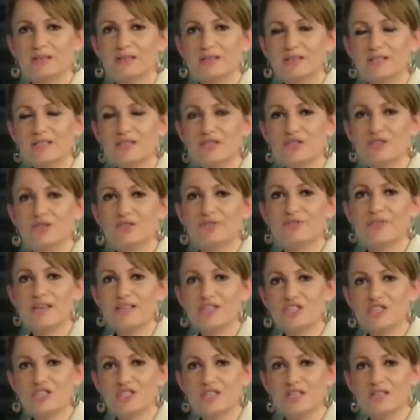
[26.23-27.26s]

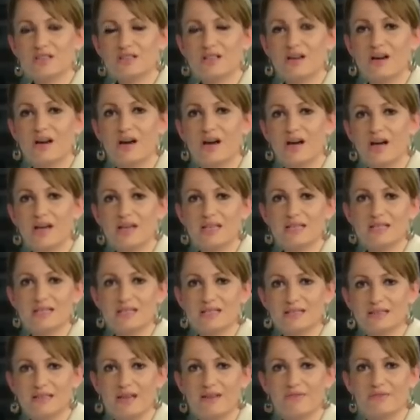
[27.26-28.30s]
intervention at the
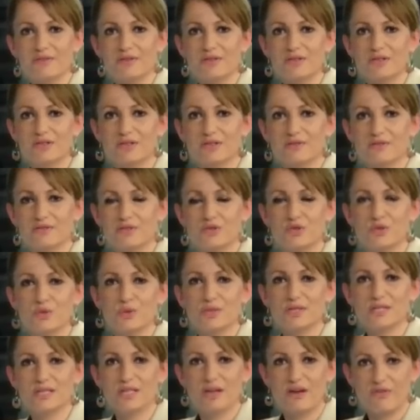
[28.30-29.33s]
highest levels of the
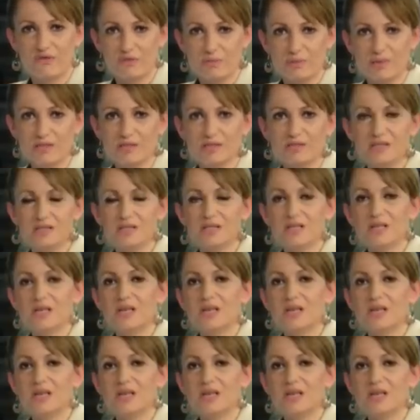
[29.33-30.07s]
Swiss government